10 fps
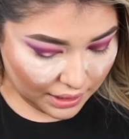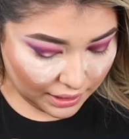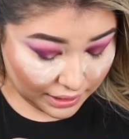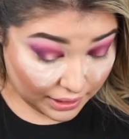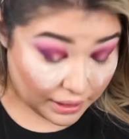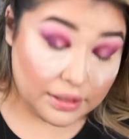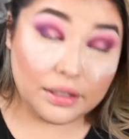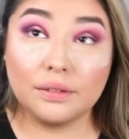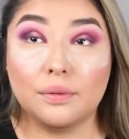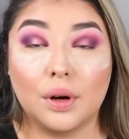I kind
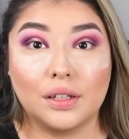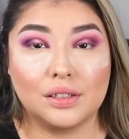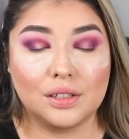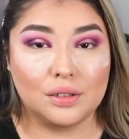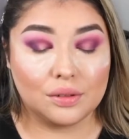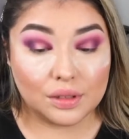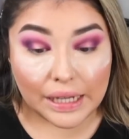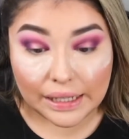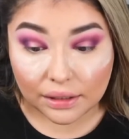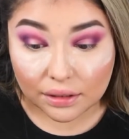of want to
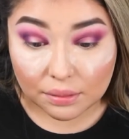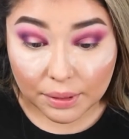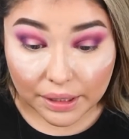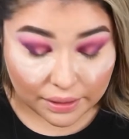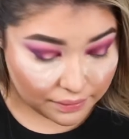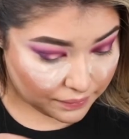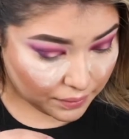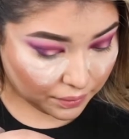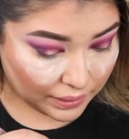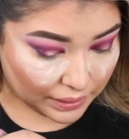take a little bit of
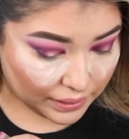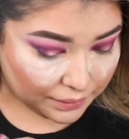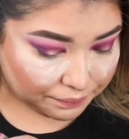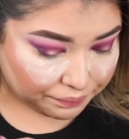credit